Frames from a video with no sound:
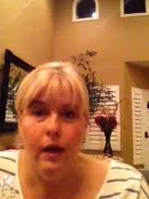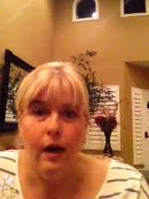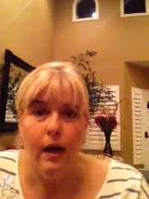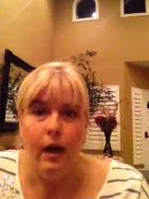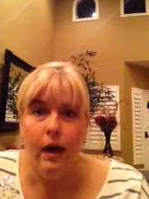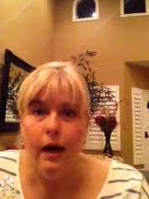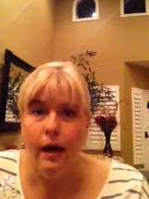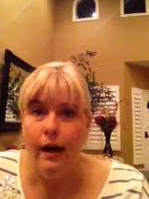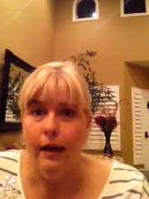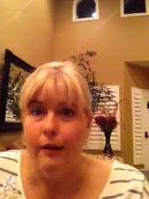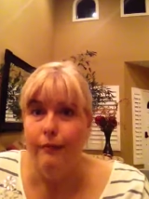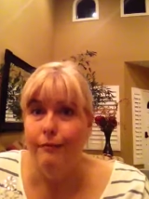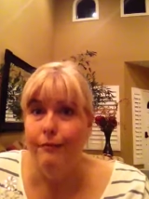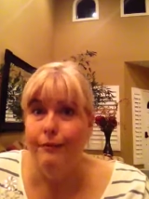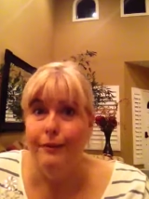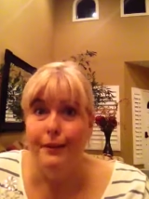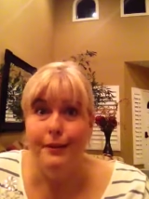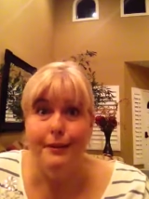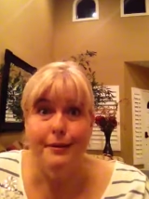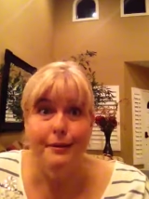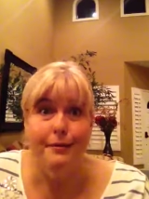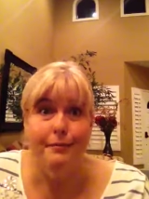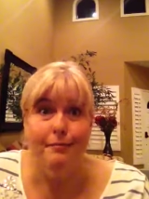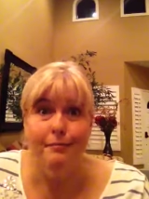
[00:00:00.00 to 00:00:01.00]
I've
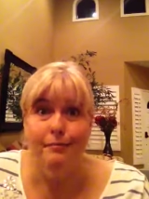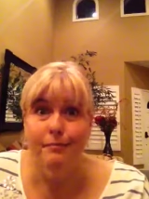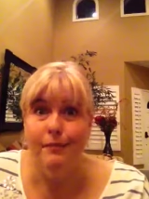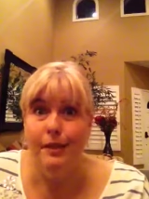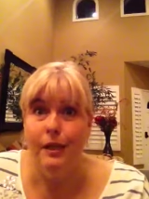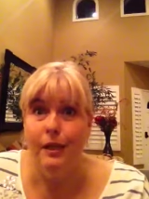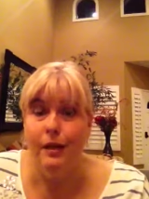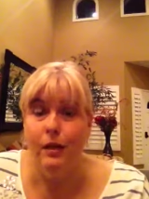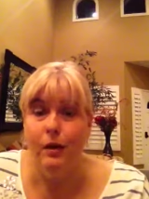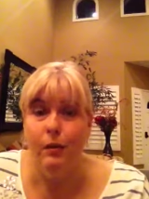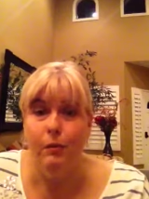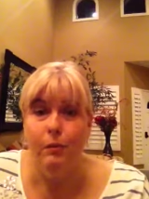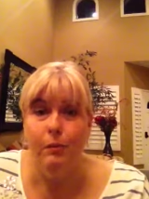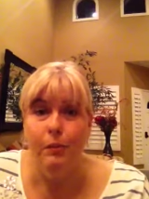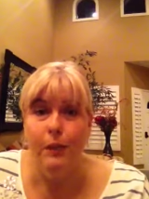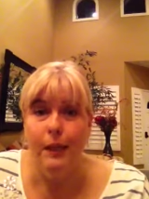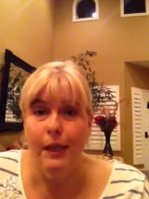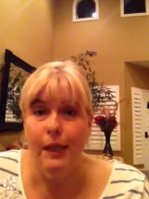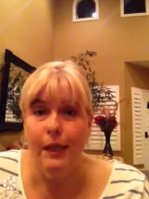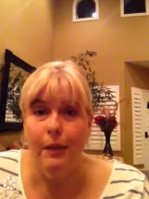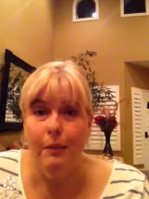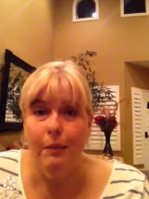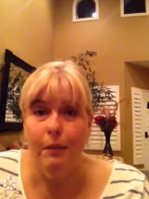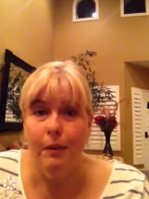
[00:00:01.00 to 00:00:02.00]
licked you know,
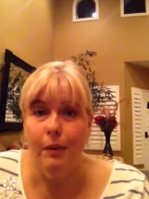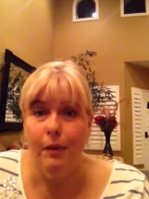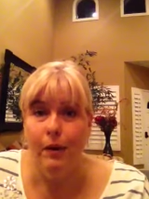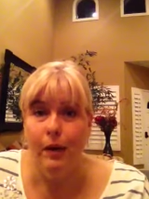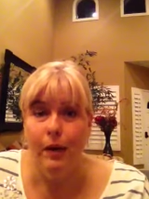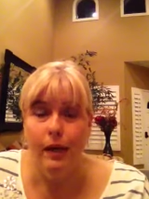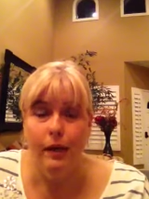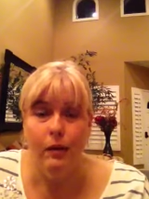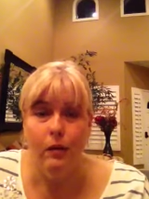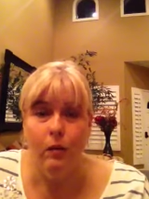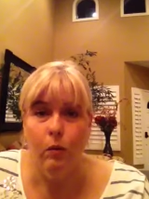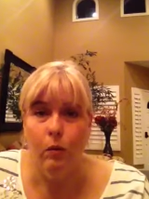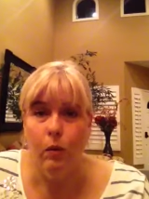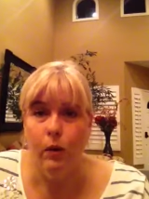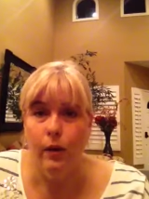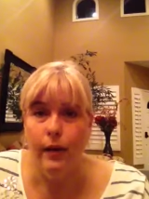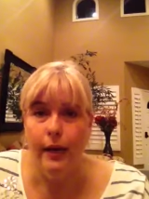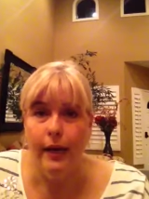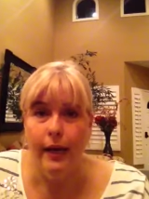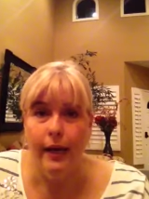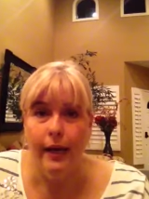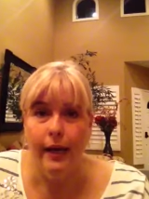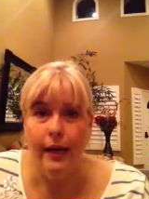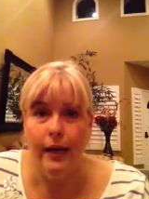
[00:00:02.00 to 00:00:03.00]
peanut butter. I get the
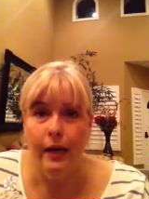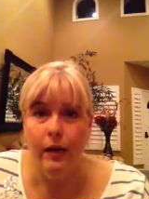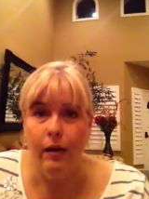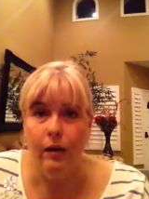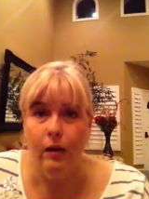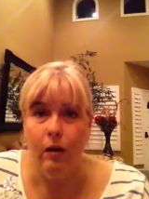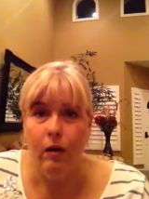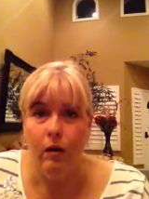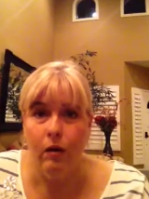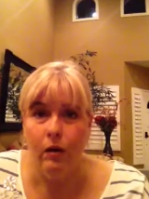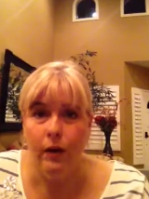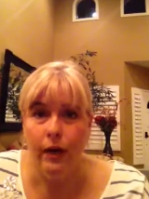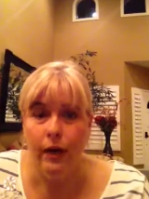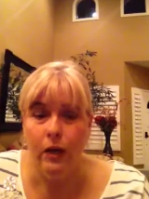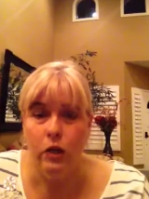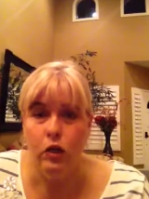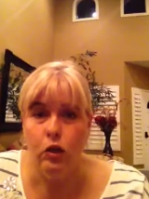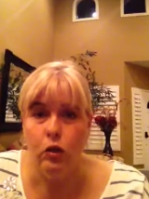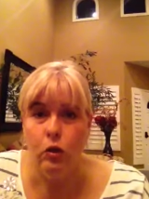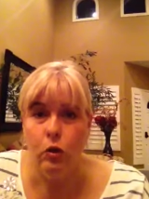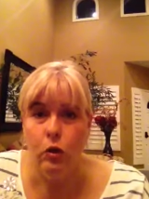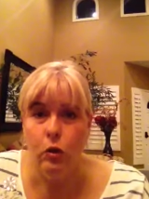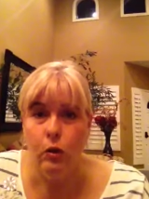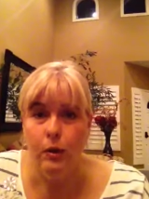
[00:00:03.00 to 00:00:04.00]
organic, all
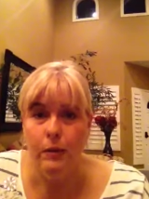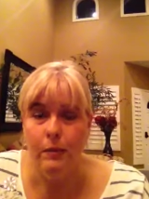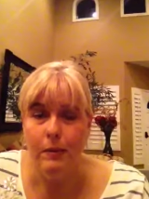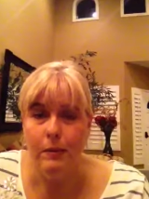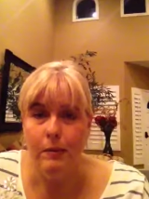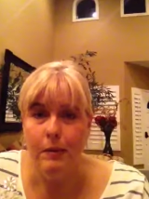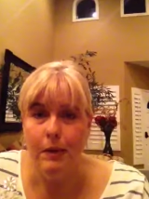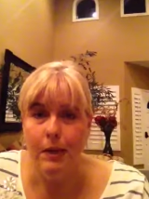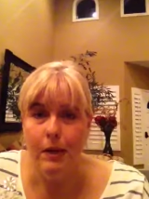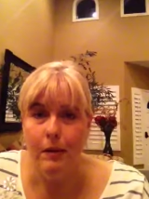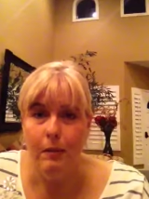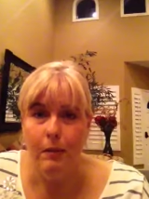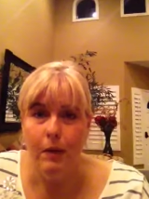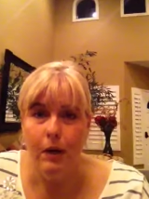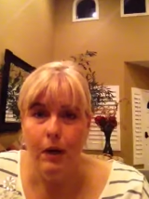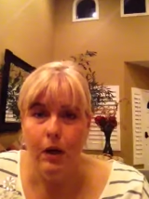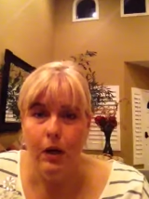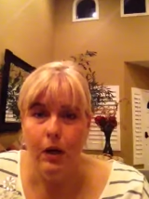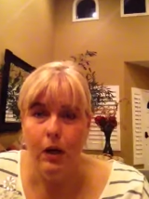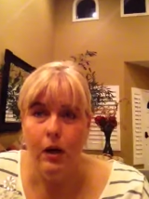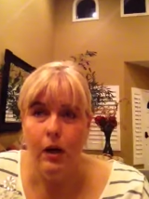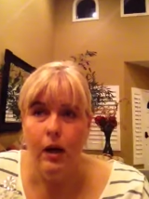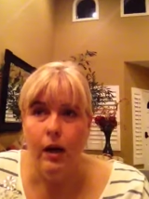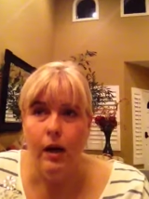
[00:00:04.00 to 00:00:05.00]
natural, creamy peanut
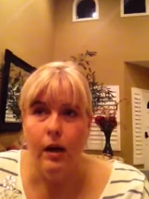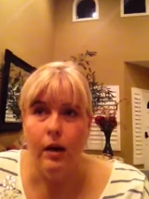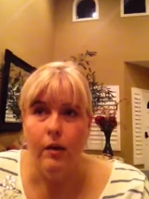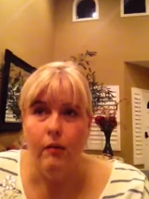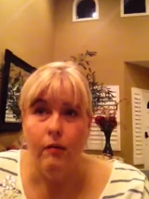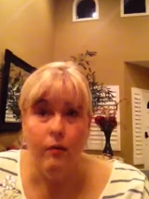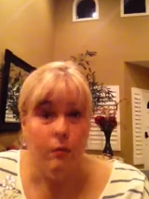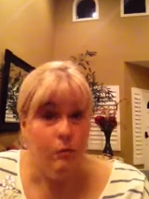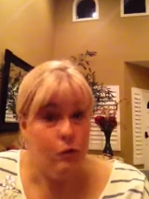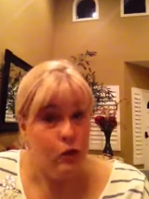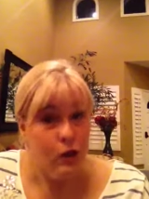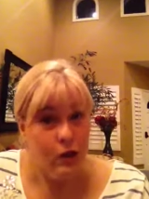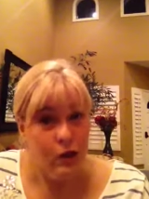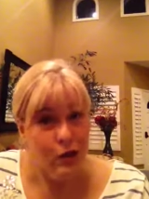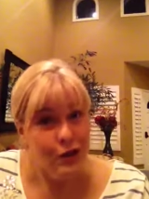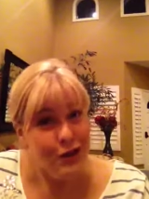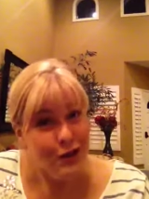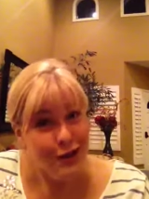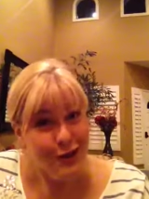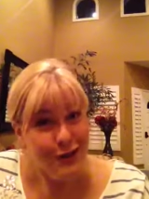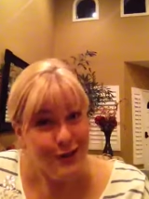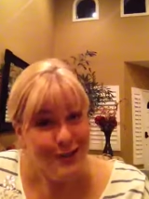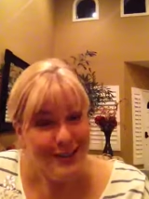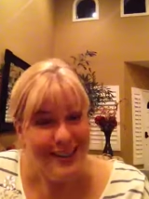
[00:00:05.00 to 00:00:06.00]
butter from Trader Joe's